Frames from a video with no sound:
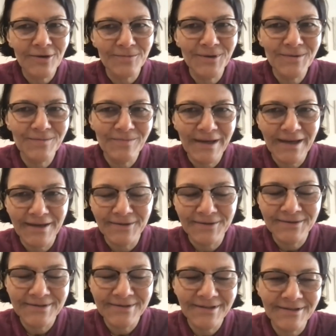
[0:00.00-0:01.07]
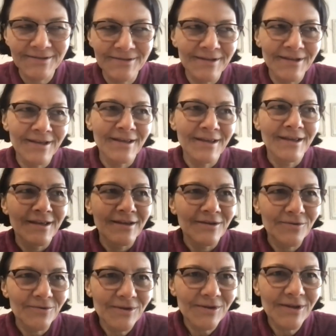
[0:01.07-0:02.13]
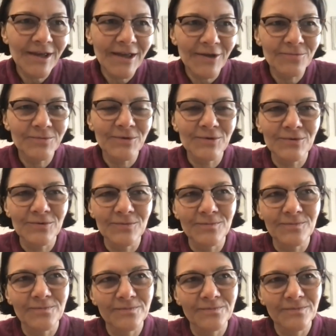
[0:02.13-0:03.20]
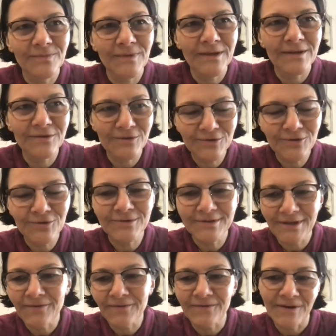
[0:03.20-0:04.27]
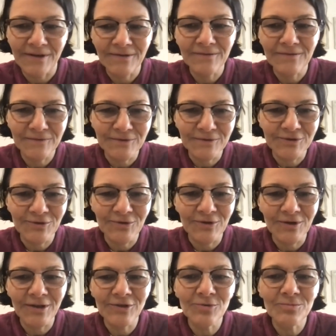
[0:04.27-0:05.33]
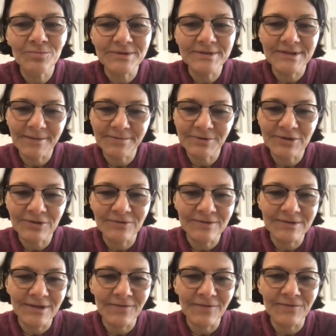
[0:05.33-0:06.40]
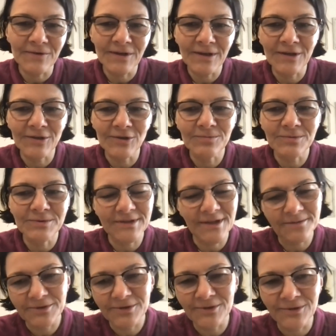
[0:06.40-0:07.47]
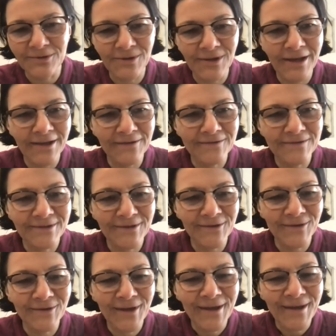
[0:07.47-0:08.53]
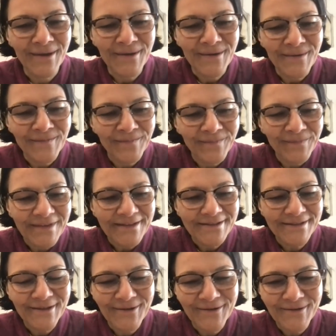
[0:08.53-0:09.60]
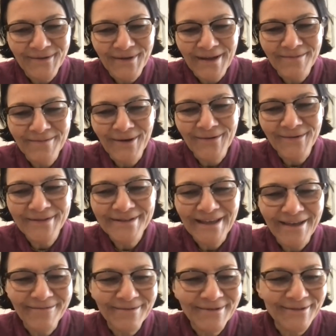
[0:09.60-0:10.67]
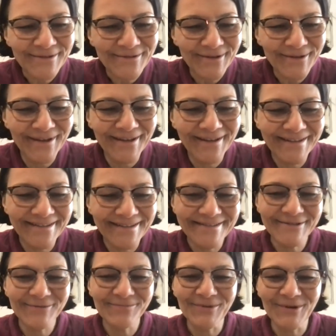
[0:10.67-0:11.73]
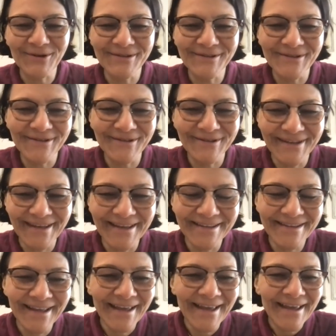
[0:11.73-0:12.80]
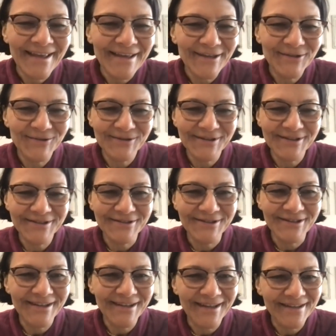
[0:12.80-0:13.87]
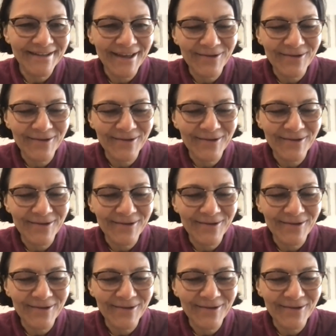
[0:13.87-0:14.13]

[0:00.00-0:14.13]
karmic patterns can really help you reduce suffering for sure, and your perception of suffering and your perception on life. So, so I'm always happy to support you and in your teaching and